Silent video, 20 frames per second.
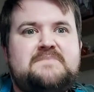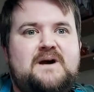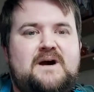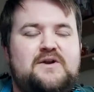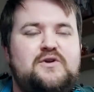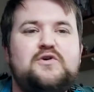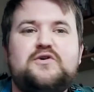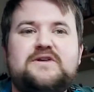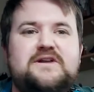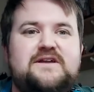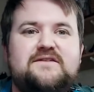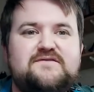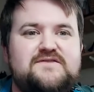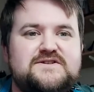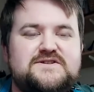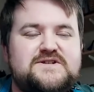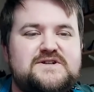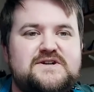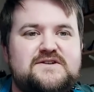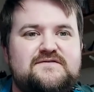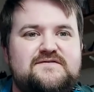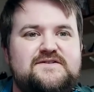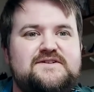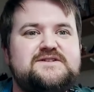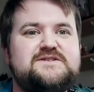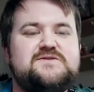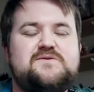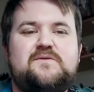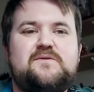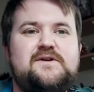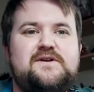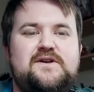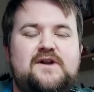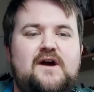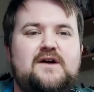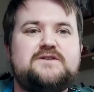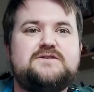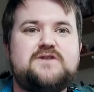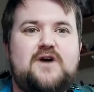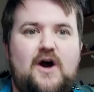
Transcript: an uneven surface or a not